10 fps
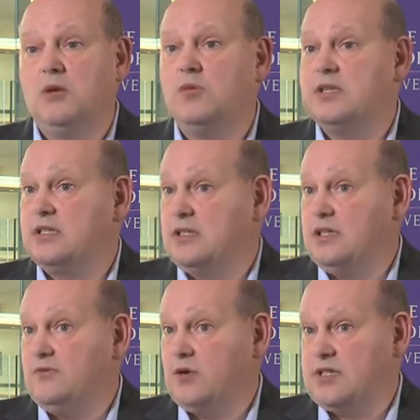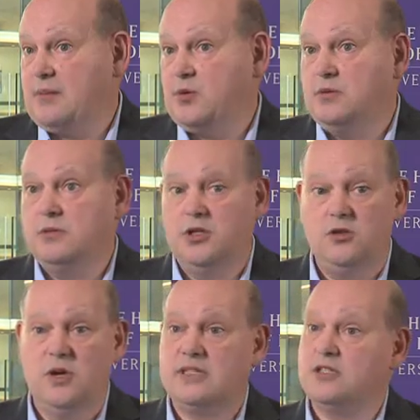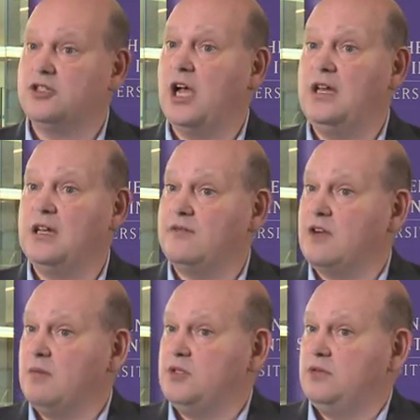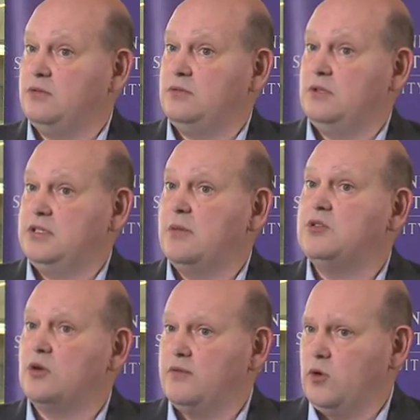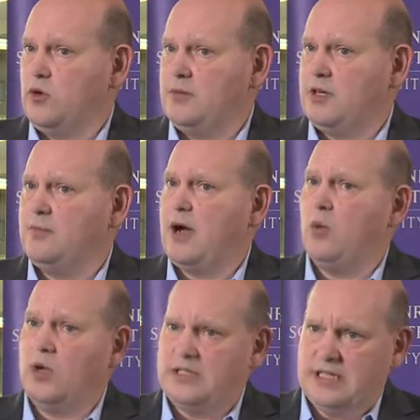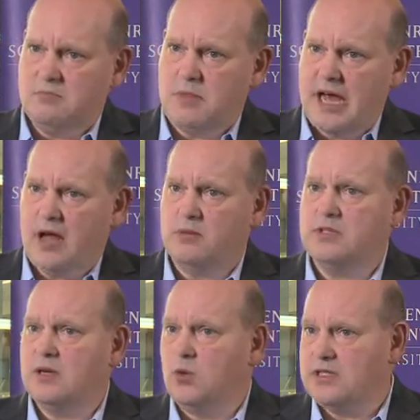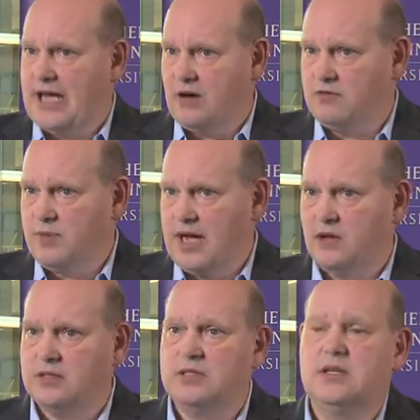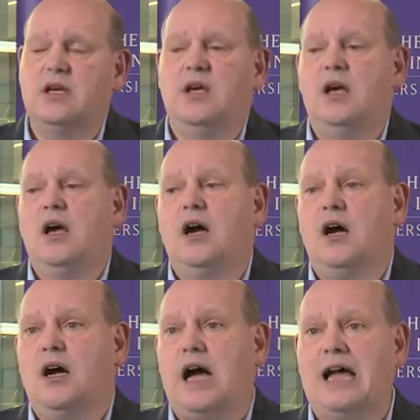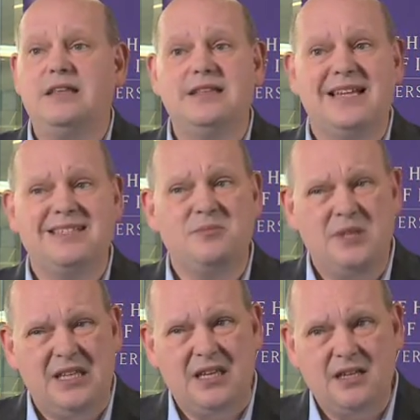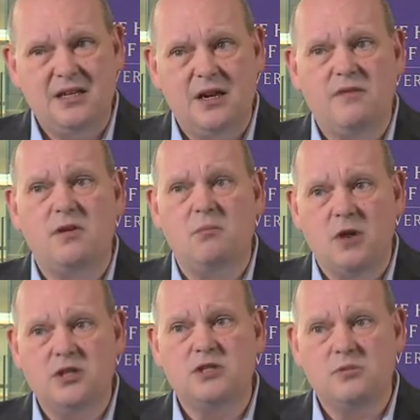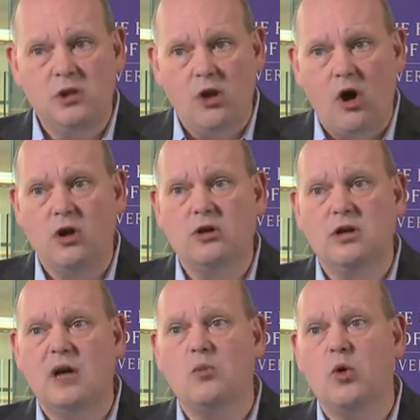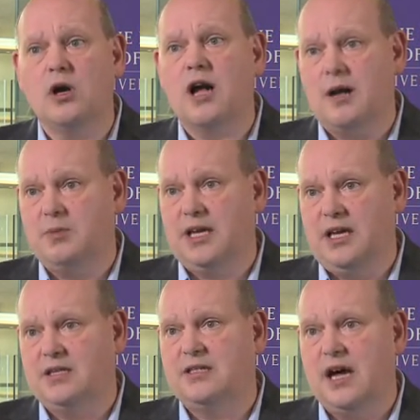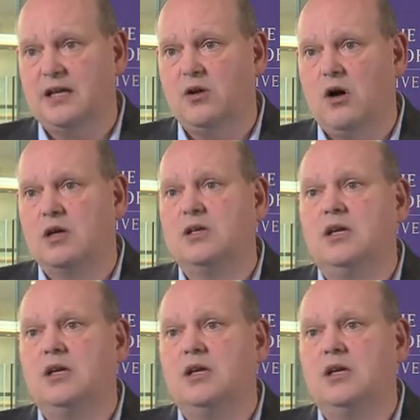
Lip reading: recently, for example, the US and China have come to some sort of agreement about what's in bounds and what's out of bounds. I think that's the beginning of a much longer and more complicated dialogue.